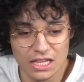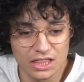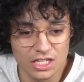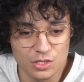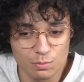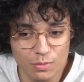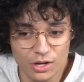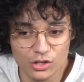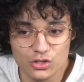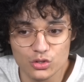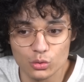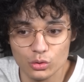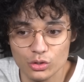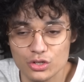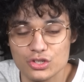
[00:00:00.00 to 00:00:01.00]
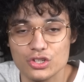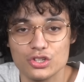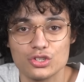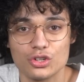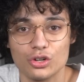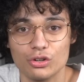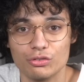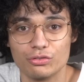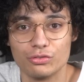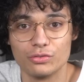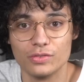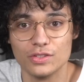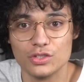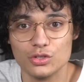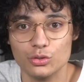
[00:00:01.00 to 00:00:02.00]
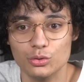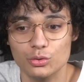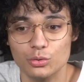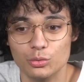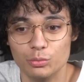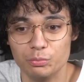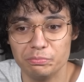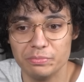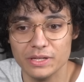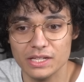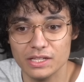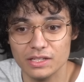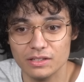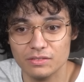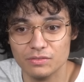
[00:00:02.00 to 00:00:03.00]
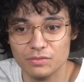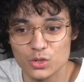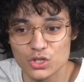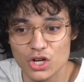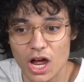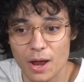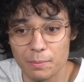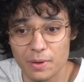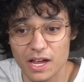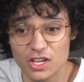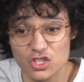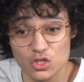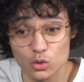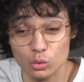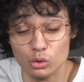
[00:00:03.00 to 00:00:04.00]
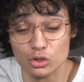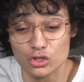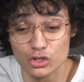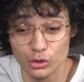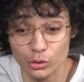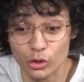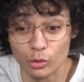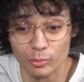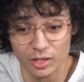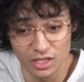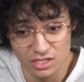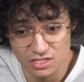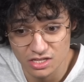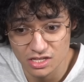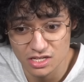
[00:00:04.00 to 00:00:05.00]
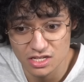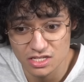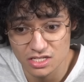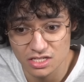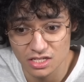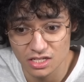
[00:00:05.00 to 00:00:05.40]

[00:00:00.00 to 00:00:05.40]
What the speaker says: that these middle schoolers deserve to be shot by a school shooter because of this.